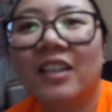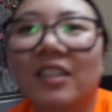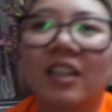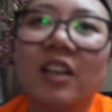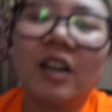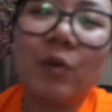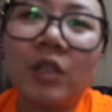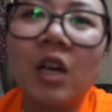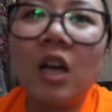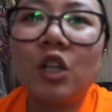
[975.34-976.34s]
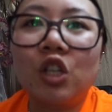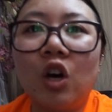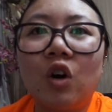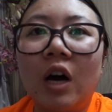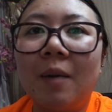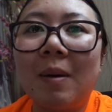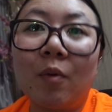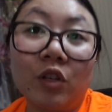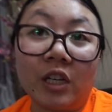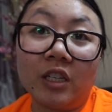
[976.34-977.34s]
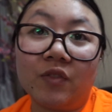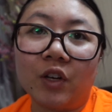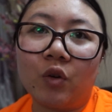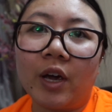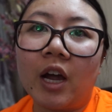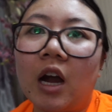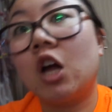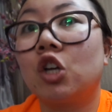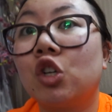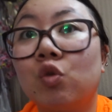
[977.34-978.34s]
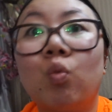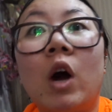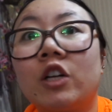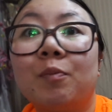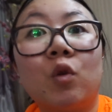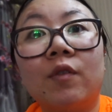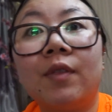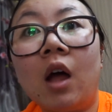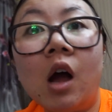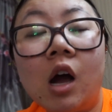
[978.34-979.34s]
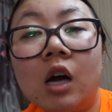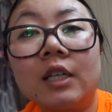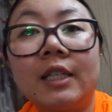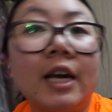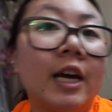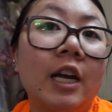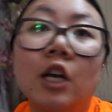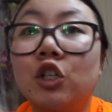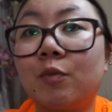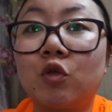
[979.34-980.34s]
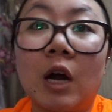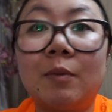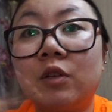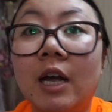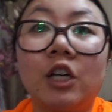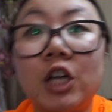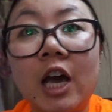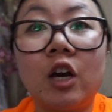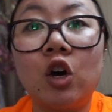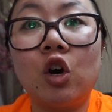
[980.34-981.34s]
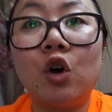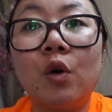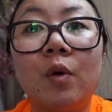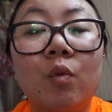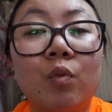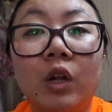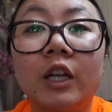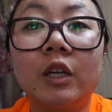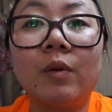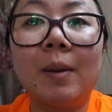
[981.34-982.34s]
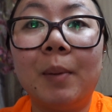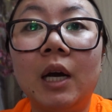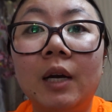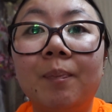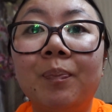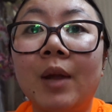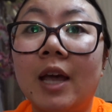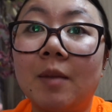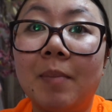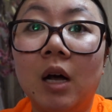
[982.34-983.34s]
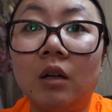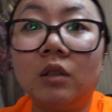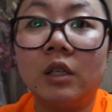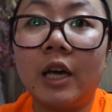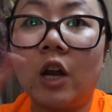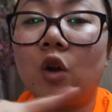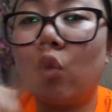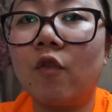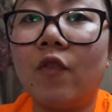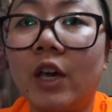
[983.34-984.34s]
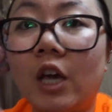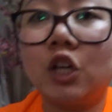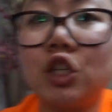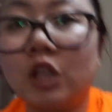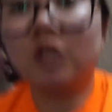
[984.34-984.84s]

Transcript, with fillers: He doesn't care. Anyways, so um, I'm going to end this video here. Watch more vlogs, then subscribe to that channel. Click the red button and the bell to get notifications.